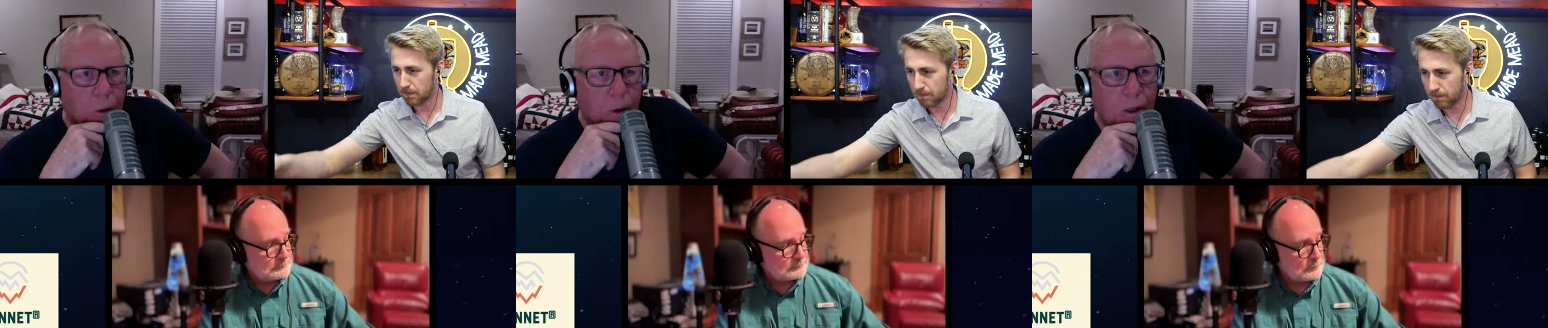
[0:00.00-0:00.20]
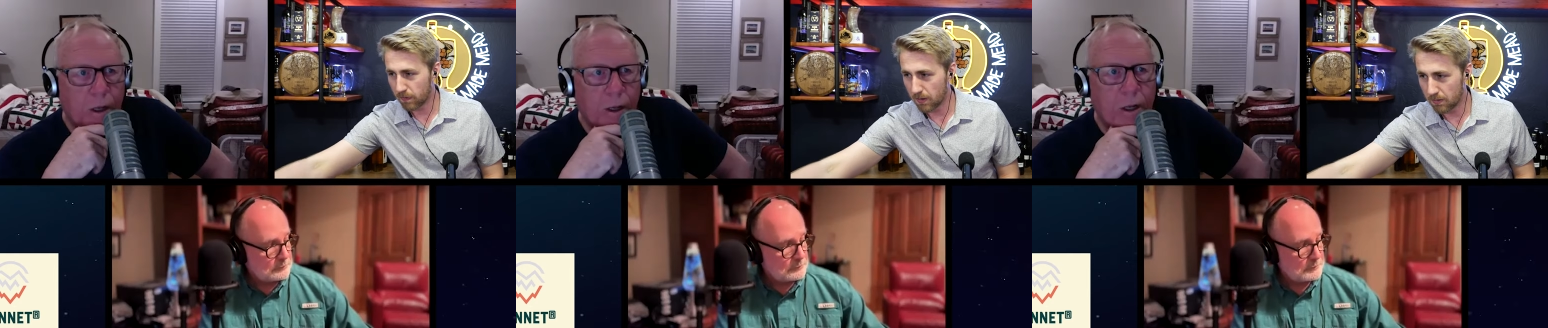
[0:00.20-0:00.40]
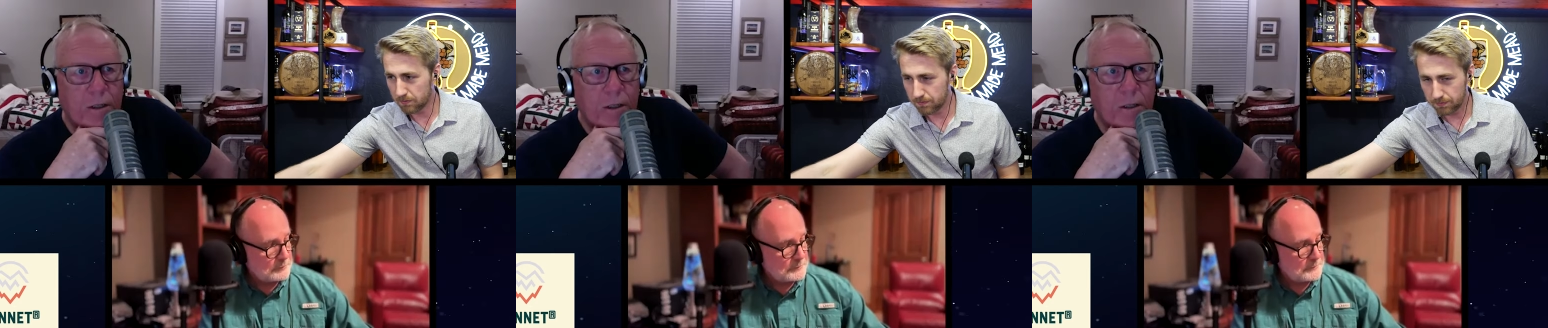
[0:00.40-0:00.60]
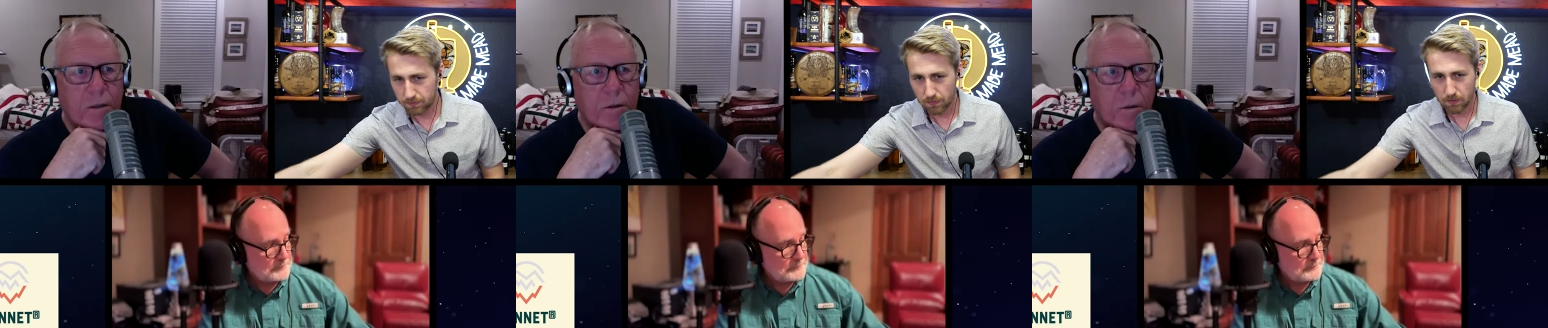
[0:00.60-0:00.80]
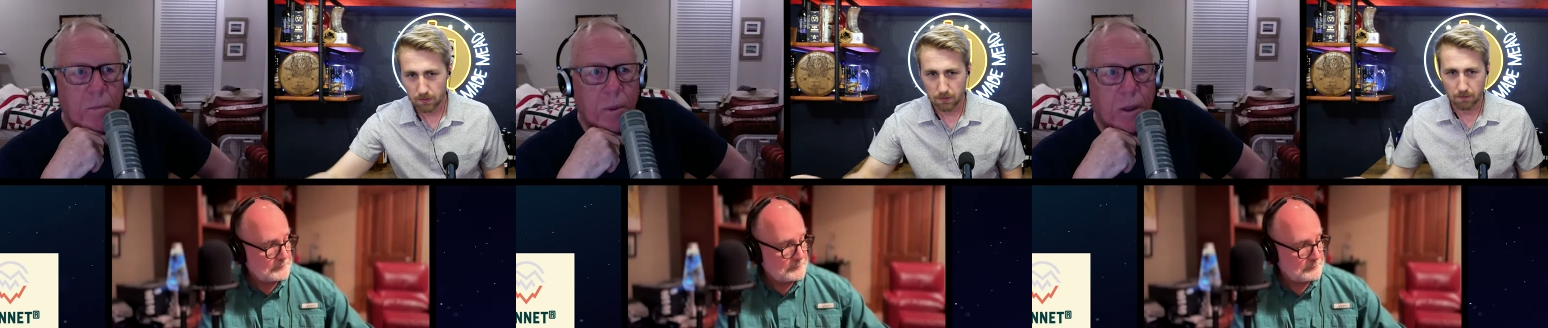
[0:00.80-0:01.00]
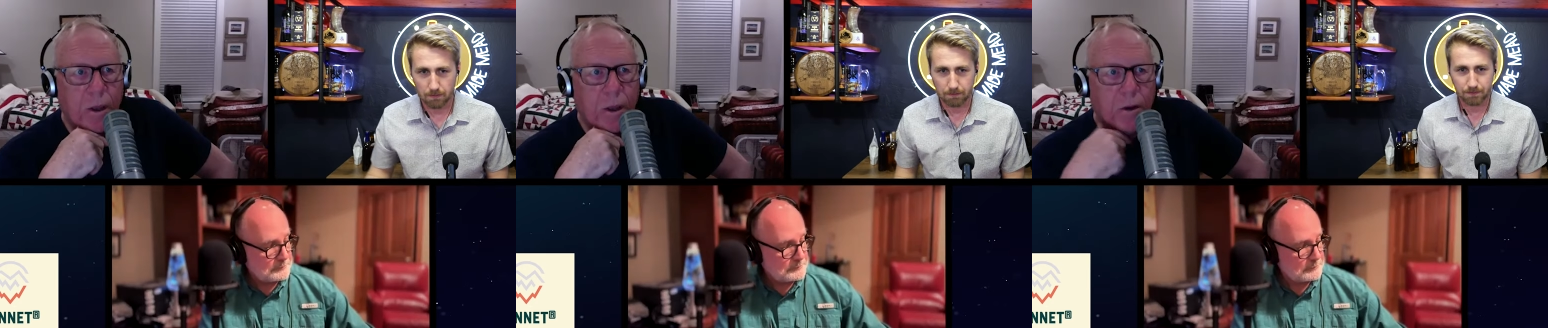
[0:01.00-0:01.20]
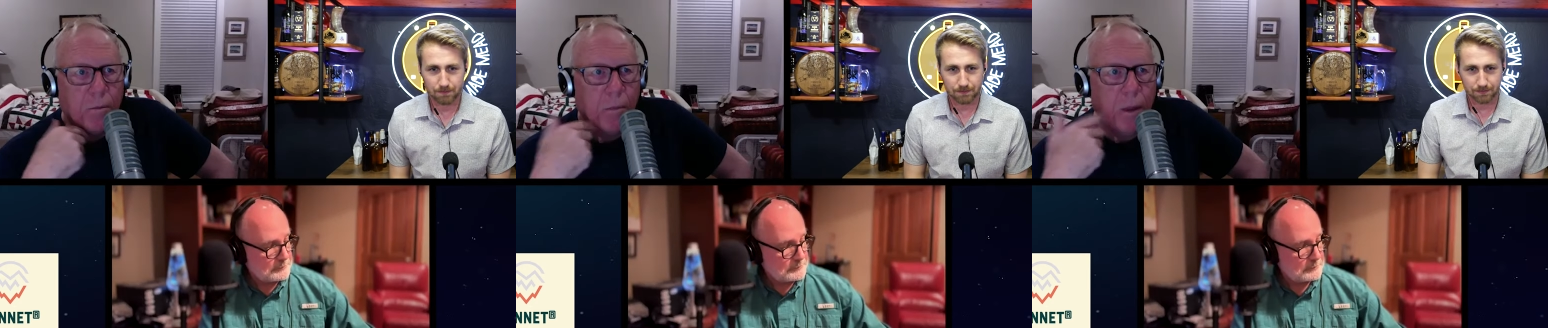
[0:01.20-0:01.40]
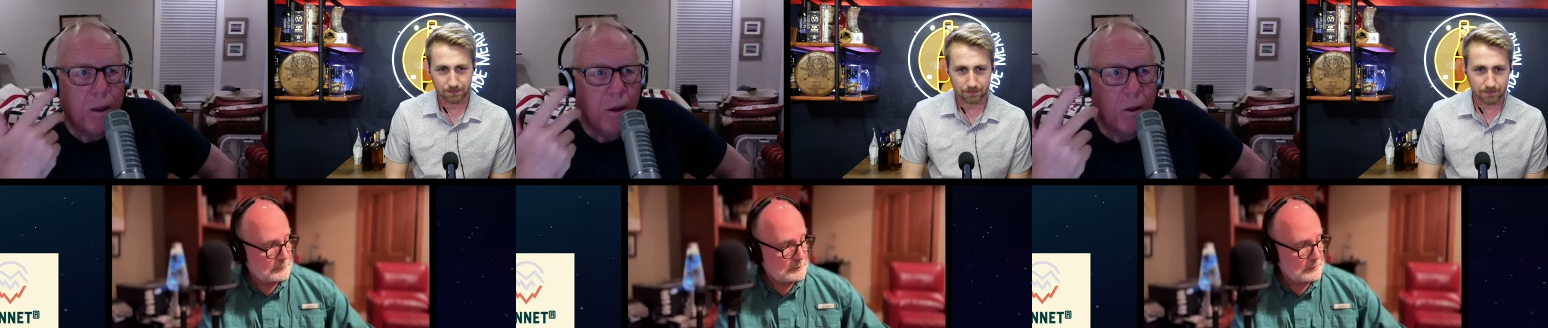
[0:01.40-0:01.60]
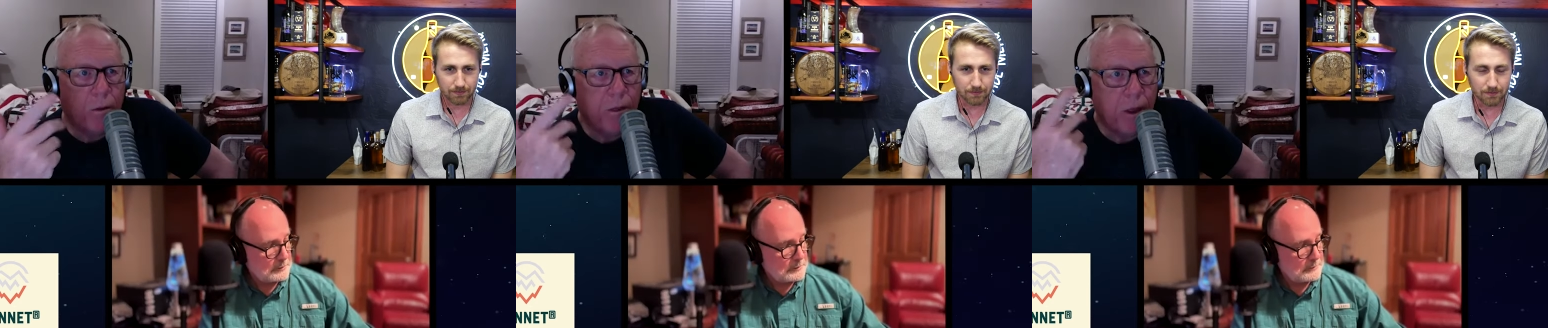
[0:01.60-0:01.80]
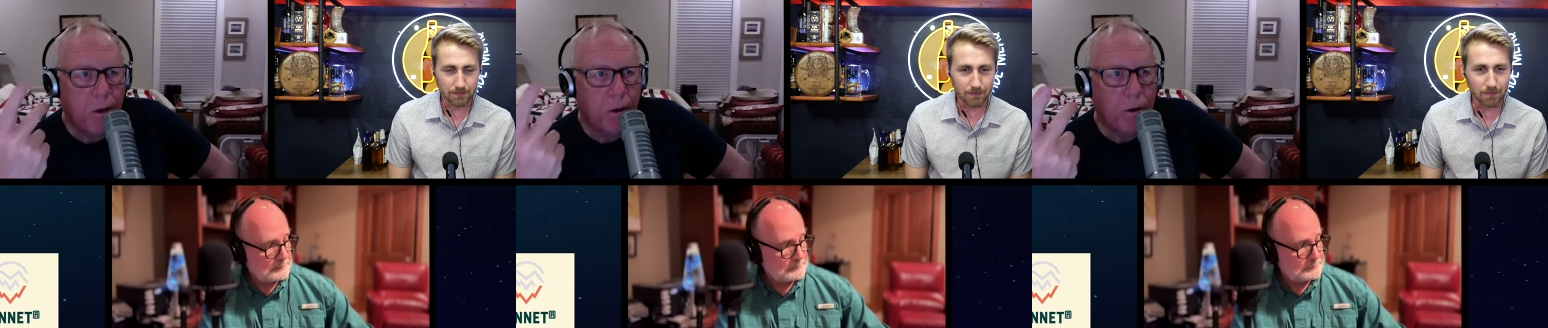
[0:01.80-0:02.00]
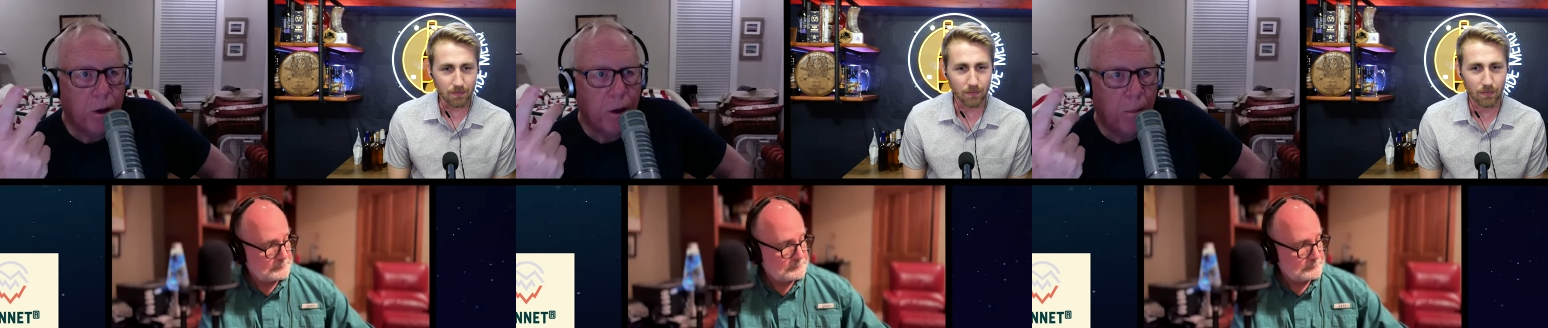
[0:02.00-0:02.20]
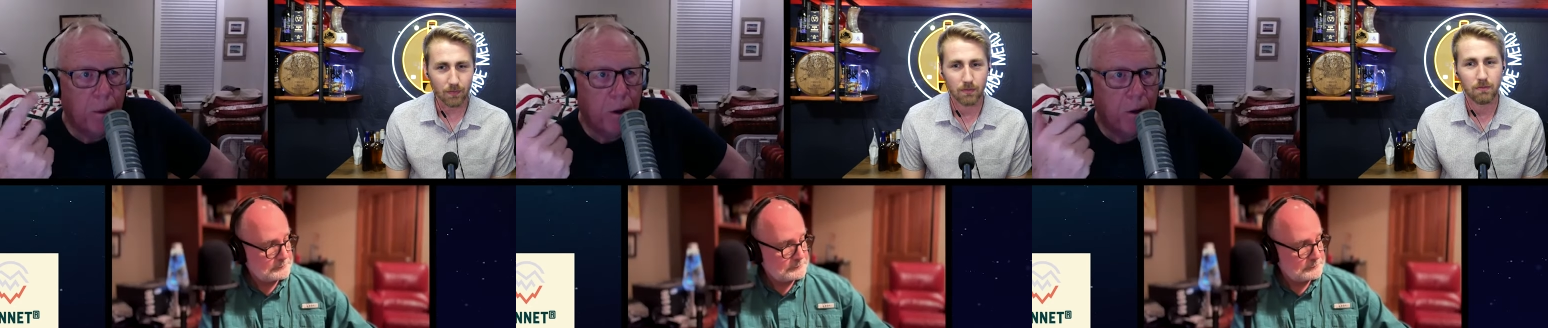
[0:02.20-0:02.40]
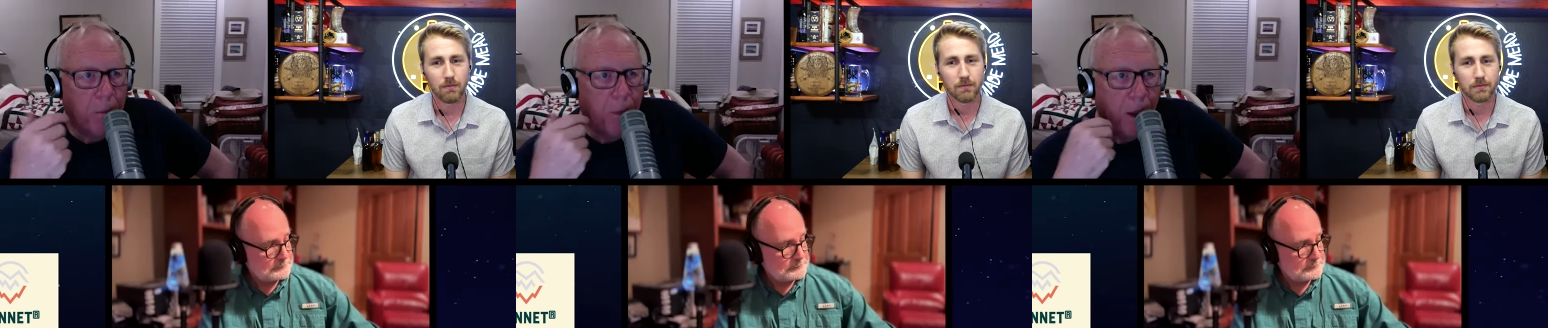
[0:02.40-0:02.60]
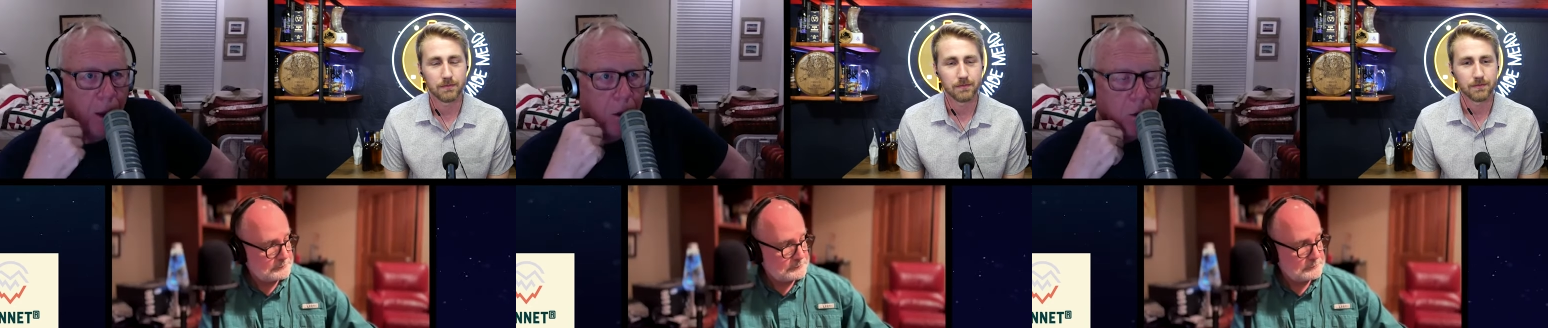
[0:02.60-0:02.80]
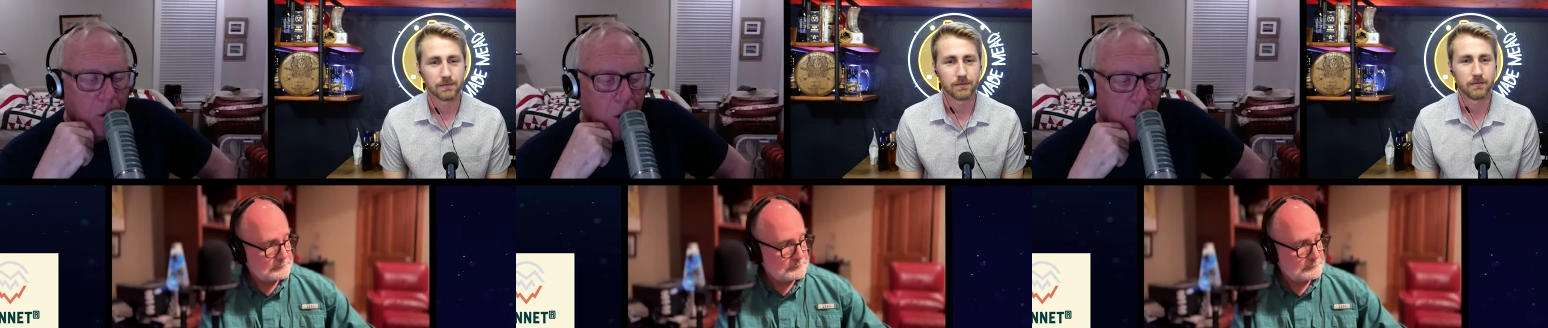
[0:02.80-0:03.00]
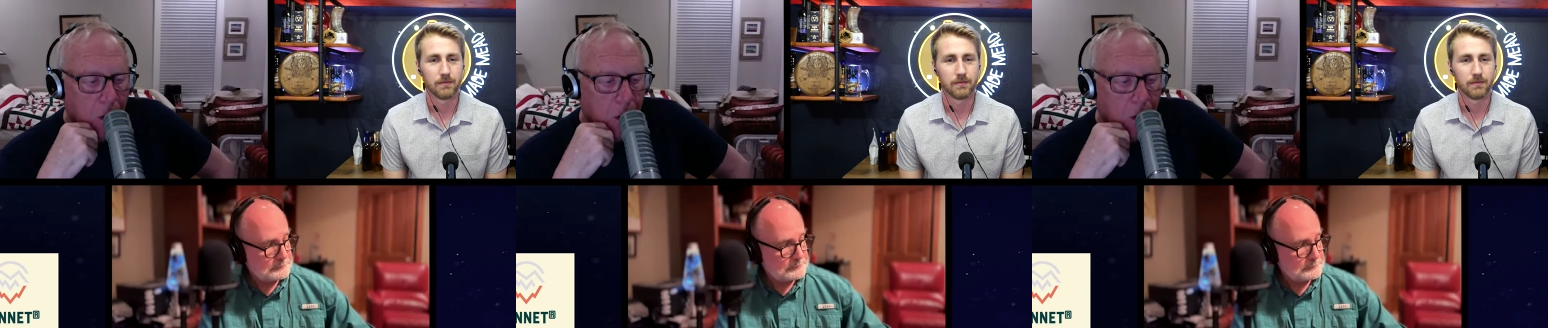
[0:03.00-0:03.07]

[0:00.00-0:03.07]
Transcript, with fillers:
Speaker 1: really does begin to make you think a little bit about